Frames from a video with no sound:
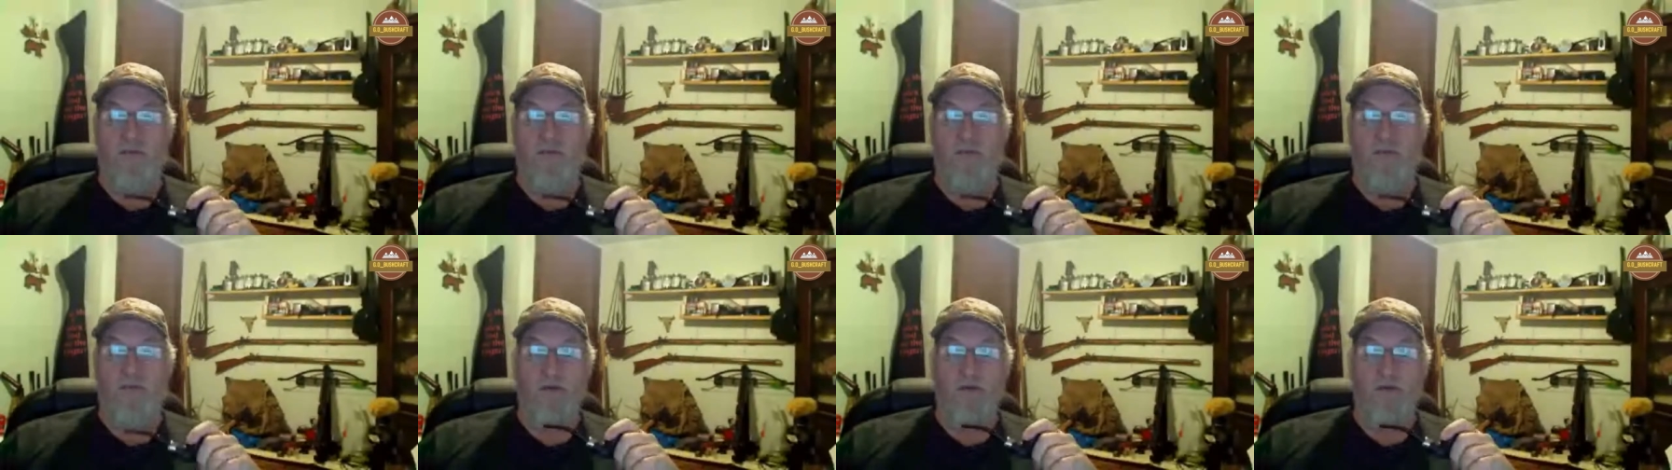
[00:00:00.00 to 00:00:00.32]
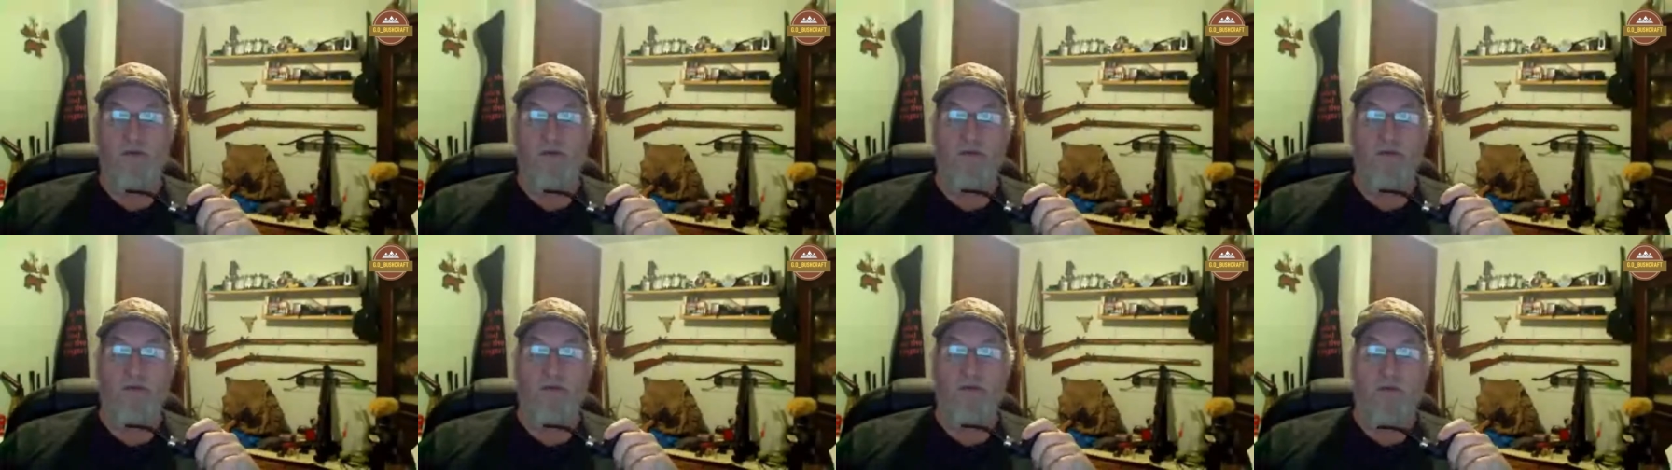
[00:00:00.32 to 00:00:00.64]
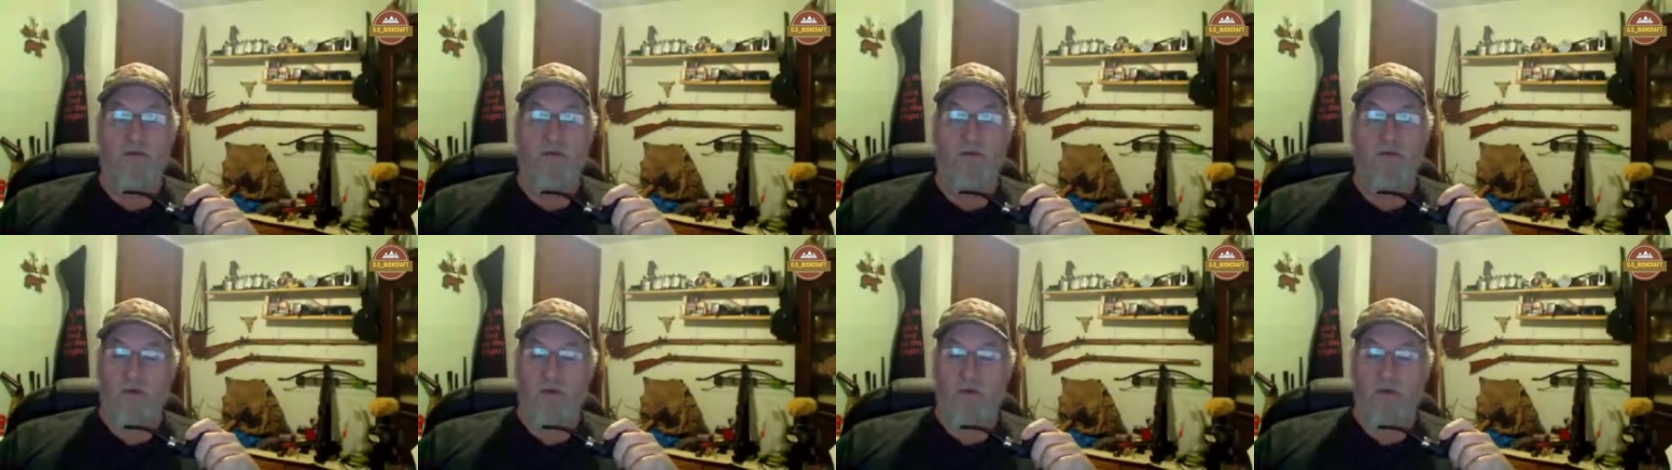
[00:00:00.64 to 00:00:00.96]
freezing
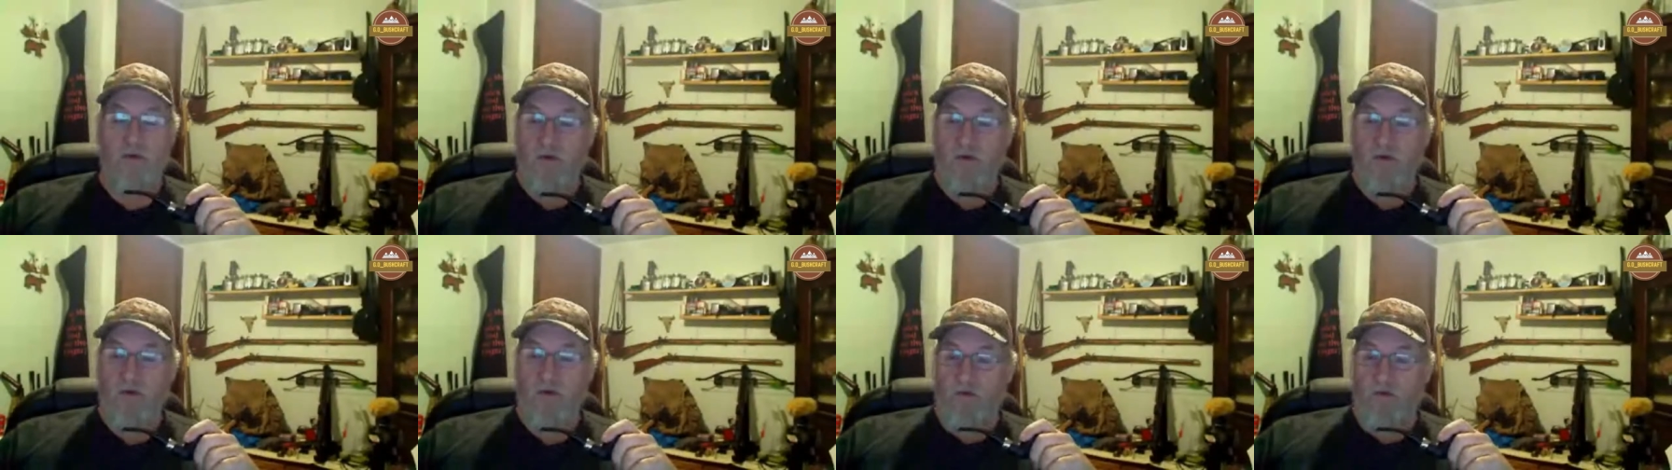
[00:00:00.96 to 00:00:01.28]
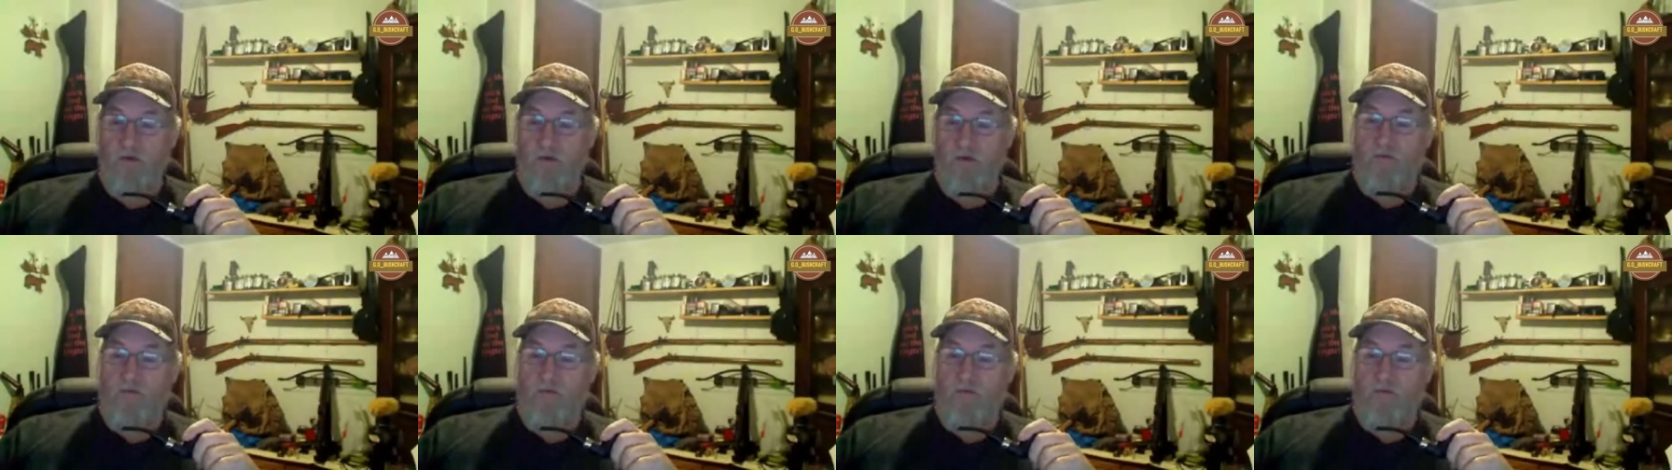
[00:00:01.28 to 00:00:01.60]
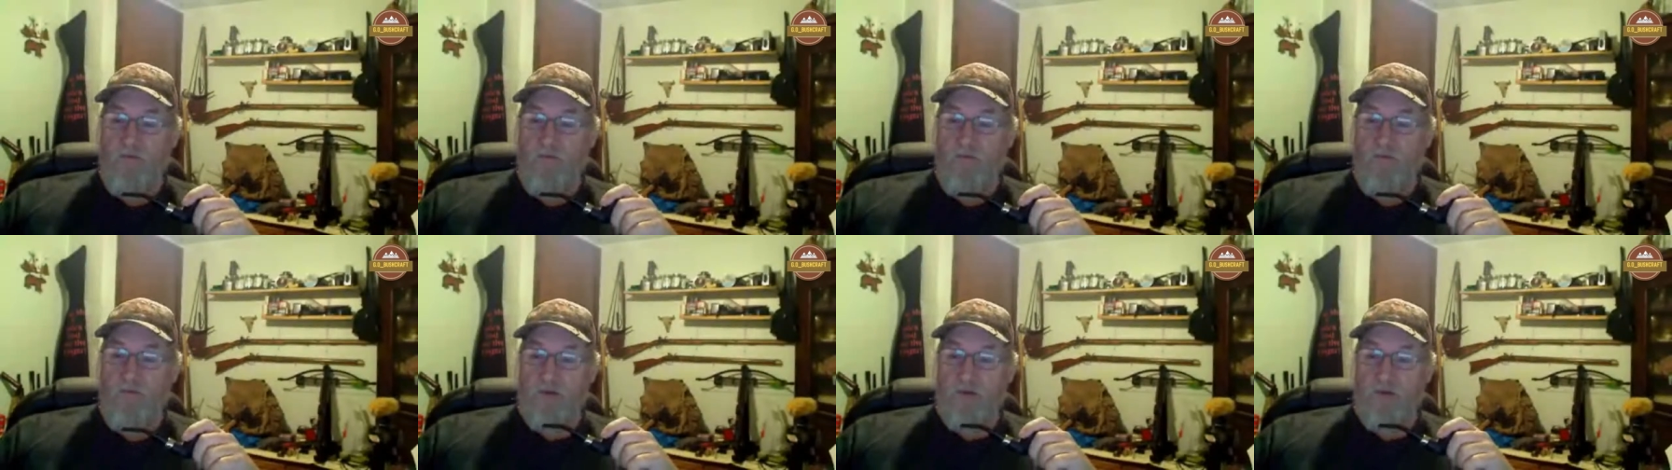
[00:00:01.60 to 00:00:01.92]

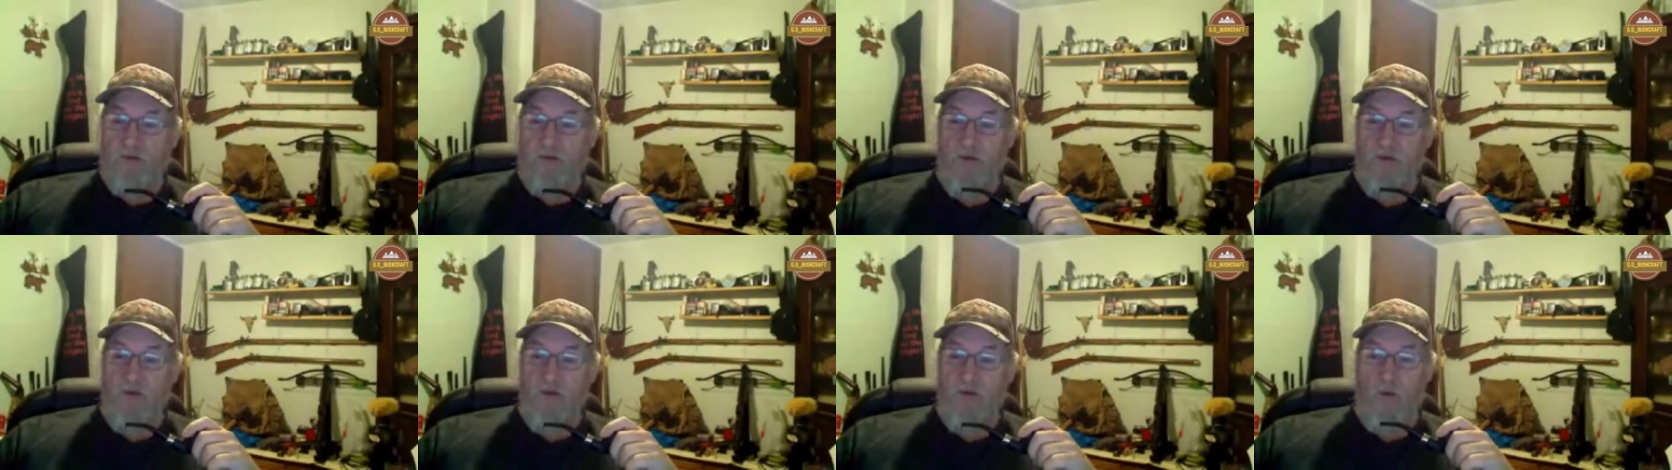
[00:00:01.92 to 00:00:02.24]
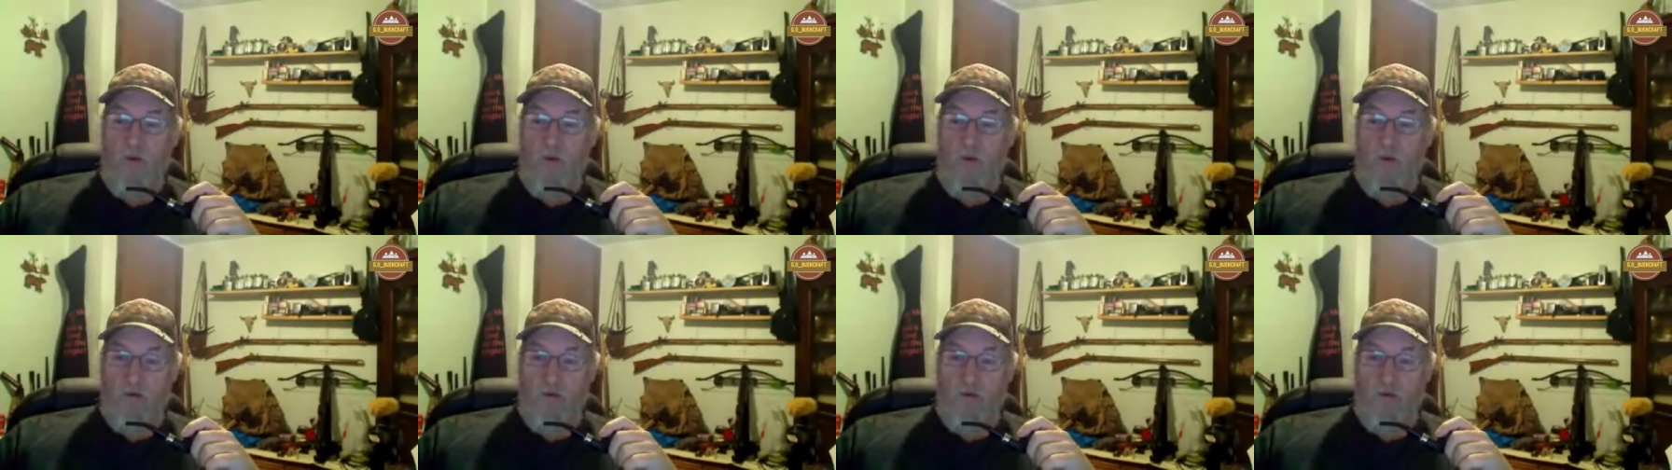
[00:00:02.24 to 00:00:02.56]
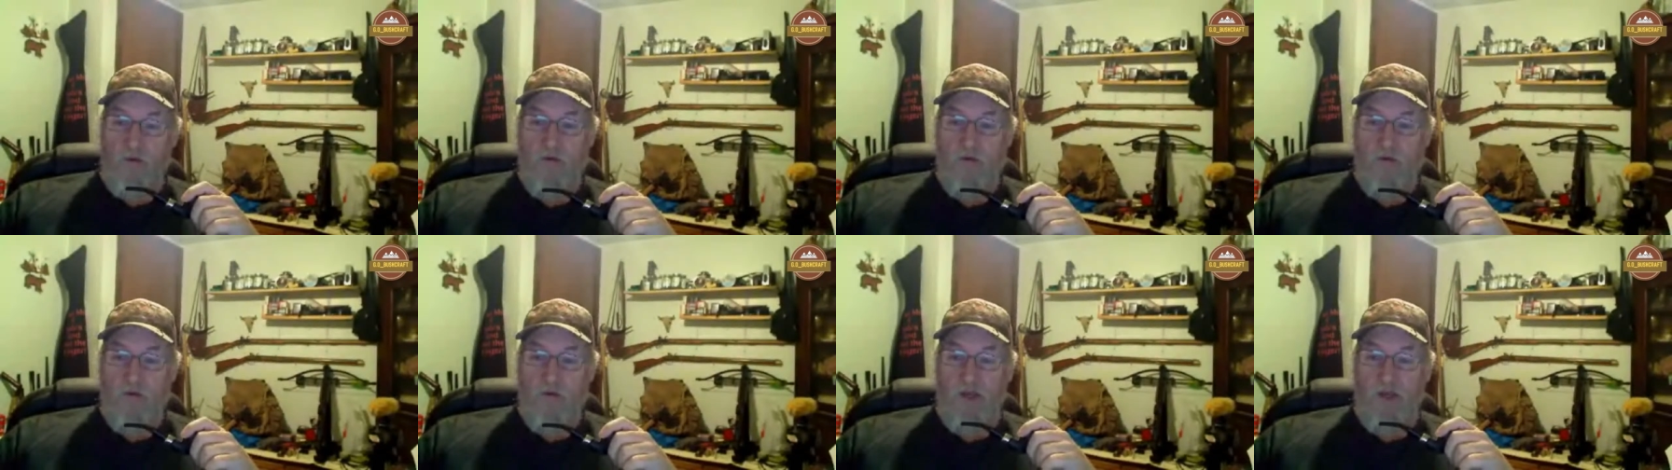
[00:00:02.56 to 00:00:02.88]
snow and
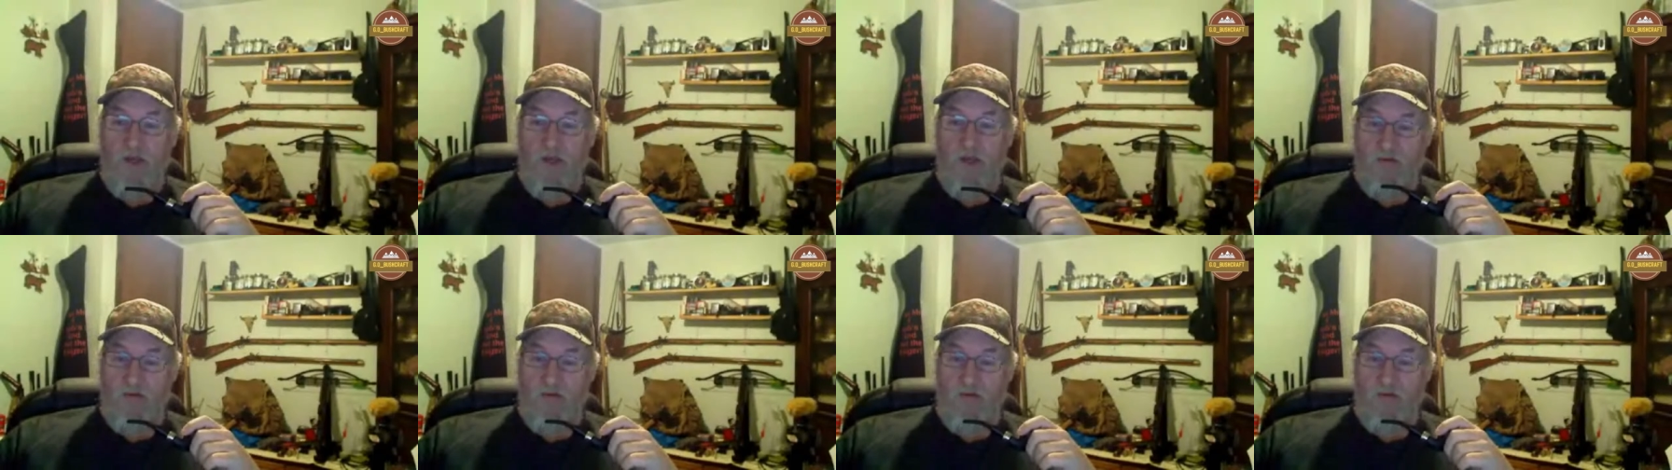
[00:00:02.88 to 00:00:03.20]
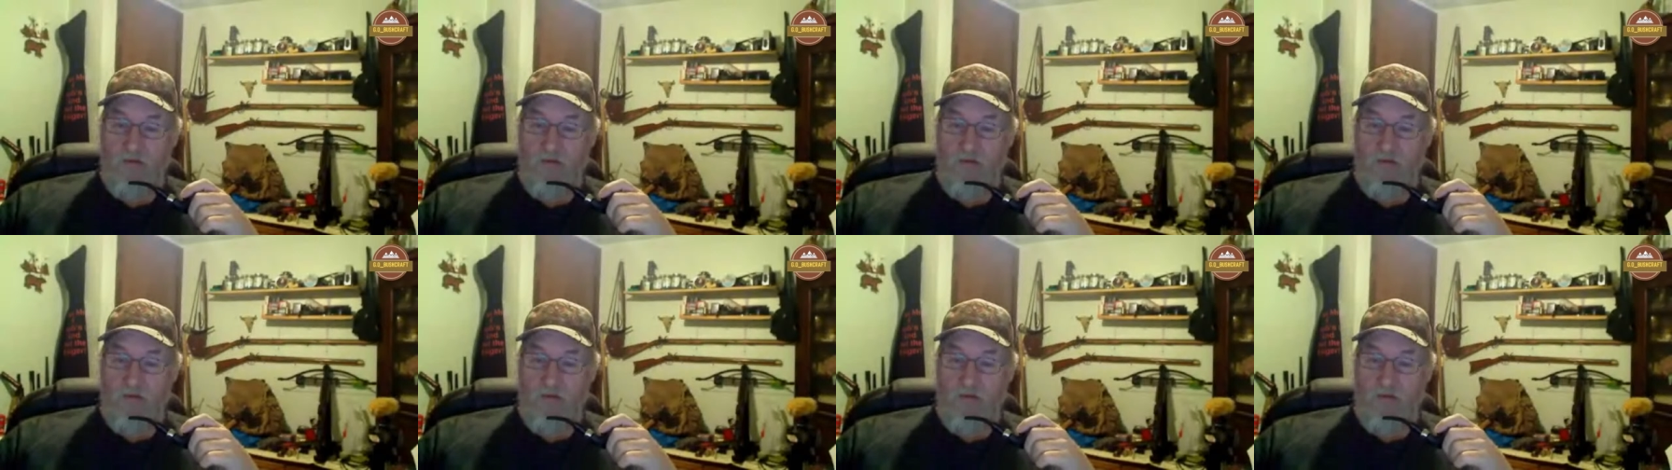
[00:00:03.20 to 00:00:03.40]
ice, and